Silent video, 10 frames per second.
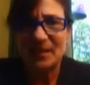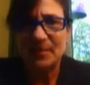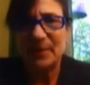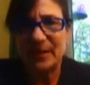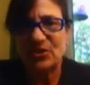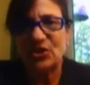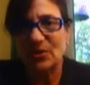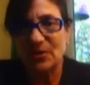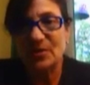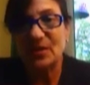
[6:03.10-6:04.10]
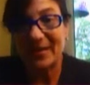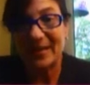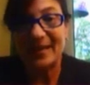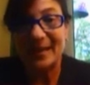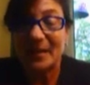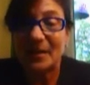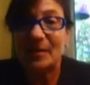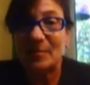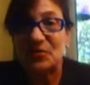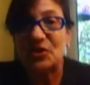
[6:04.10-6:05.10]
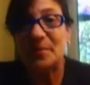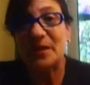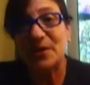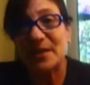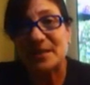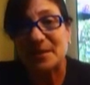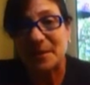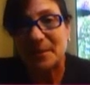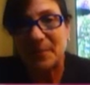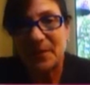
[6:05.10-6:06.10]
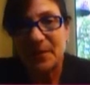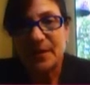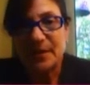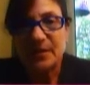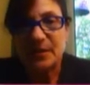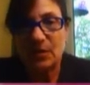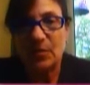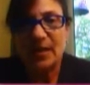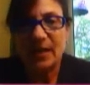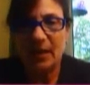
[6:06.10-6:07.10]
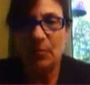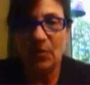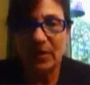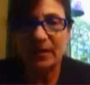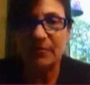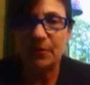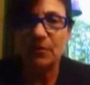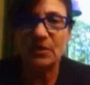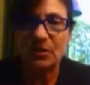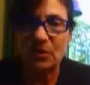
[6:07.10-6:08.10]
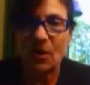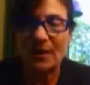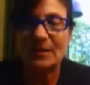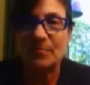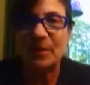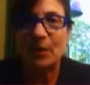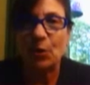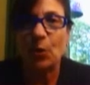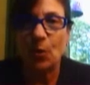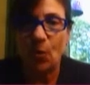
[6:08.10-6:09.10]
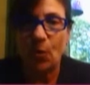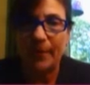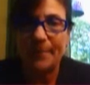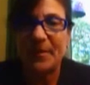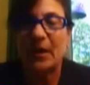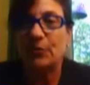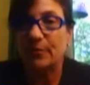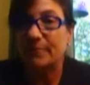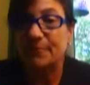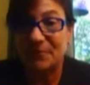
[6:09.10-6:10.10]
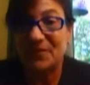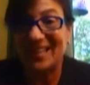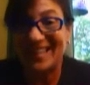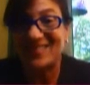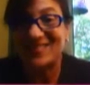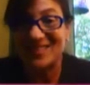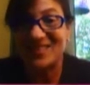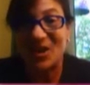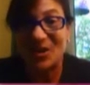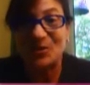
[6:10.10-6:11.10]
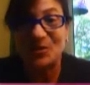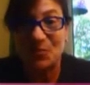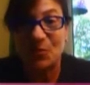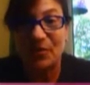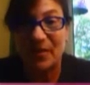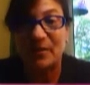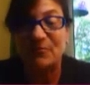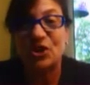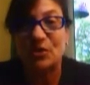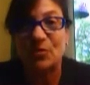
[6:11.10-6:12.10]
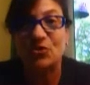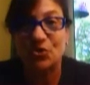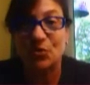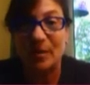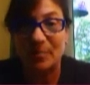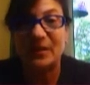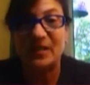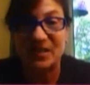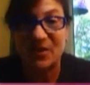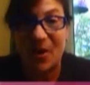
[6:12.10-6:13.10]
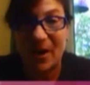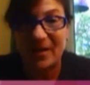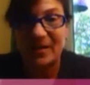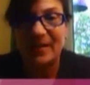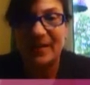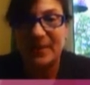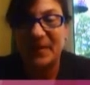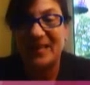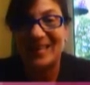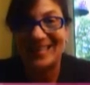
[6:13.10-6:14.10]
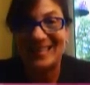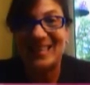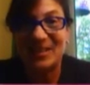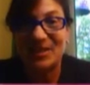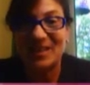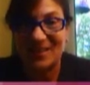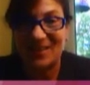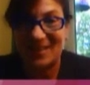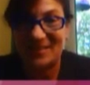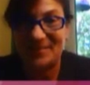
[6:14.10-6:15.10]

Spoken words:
But she'll lose all that income if she marries him. So he will give her stock to make her whole, $150,000 worth of General Shoe Company stock in 1939.